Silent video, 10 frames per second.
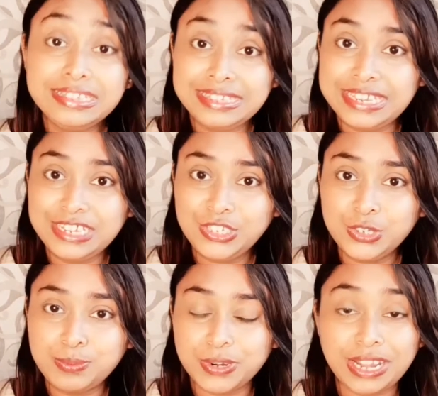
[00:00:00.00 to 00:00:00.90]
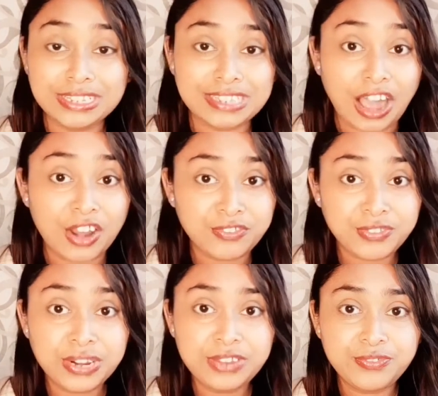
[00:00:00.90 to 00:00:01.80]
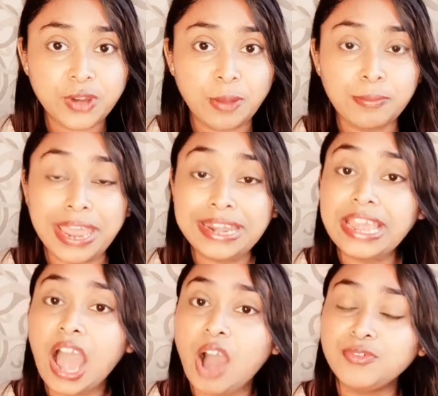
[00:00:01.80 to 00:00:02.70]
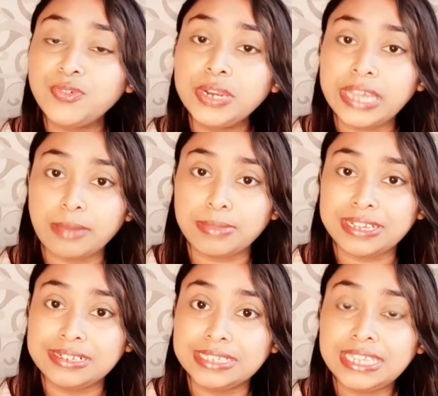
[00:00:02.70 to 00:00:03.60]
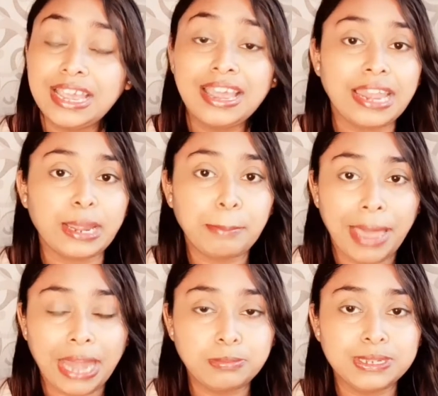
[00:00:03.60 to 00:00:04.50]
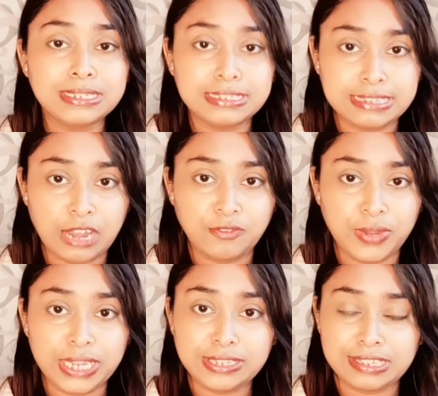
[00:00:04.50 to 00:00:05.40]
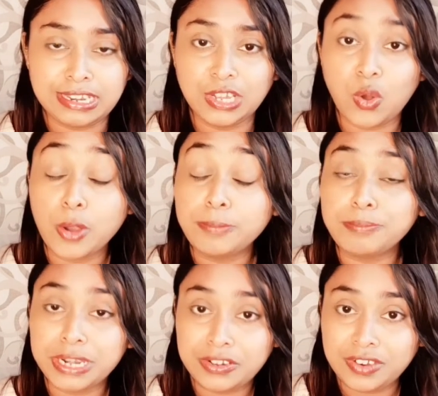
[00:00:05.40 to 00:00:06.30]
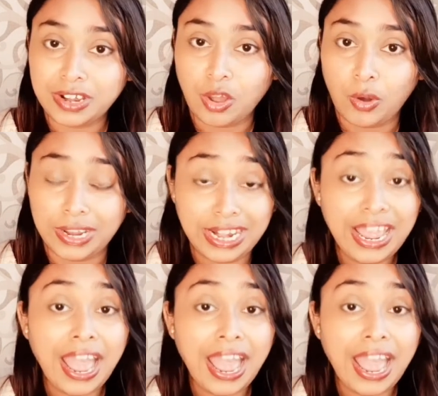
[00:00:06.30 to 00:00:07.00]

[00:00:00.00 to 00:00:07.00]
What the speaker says: These two products are free from any harmful chemicals like parabens, sulfates, silicone, mineral oil,